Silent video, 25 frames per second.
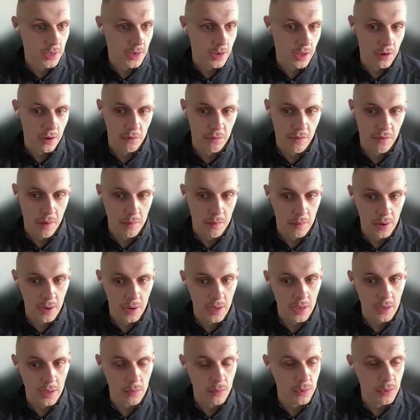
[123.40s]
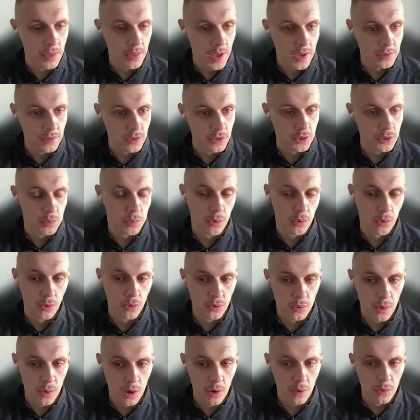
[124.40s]
and the family were there to
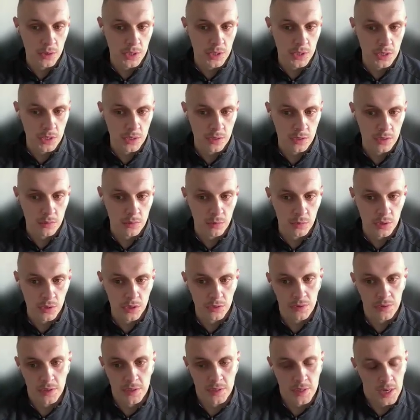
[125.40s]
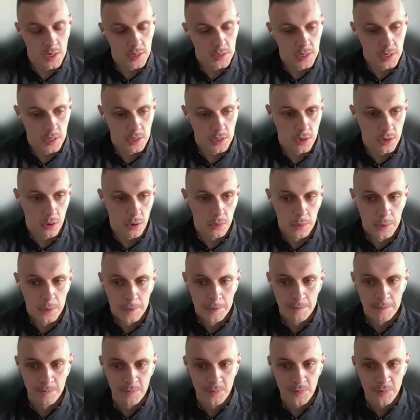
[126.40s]
support as well, which is fantastic. So
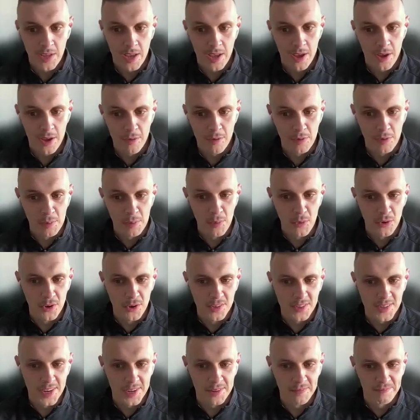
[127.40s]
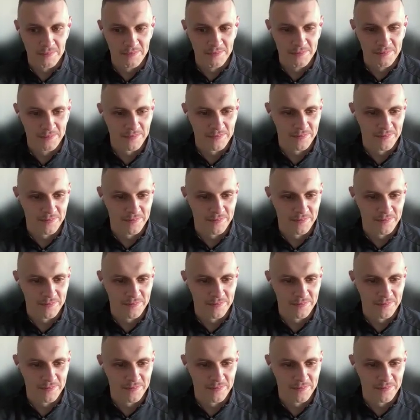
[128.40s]
yeah, hopefully more of the same.